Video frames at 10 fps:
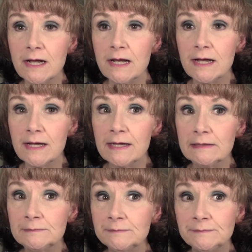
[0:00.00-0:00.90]

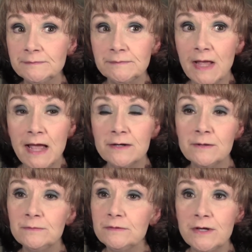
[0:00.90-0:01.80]
I
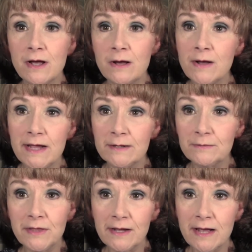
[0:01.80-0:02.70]
don't know. I
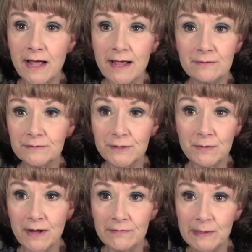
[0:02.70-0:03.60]
don't think I
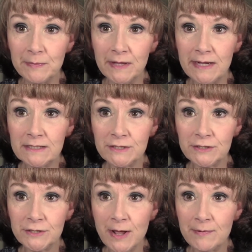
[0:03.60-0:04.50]
don't have any plans to
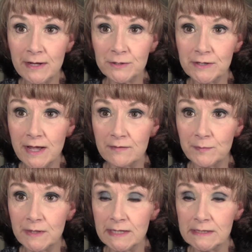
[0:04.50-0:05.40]
stop. I actually have
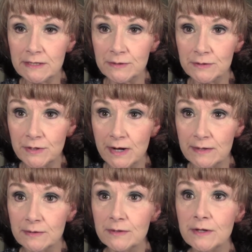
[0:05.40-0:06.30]
plans to try
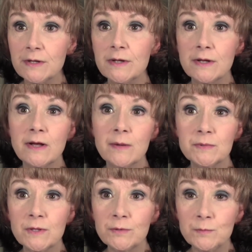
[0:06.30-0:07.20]
to
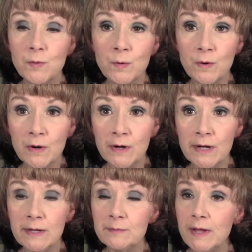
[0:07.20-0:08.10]
upload more
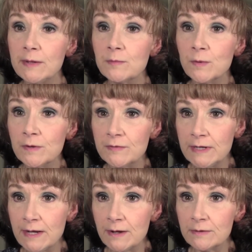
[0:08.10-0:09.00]
and make more
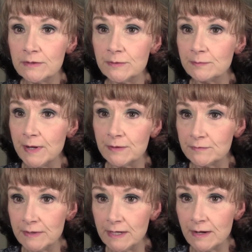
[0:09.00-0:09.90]
videos and better
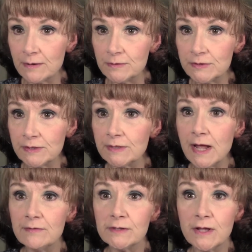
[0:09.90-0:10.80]
videos, and
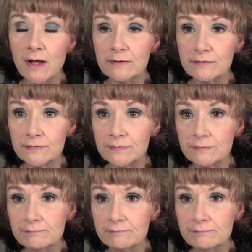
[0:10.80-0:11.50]
I have a lot of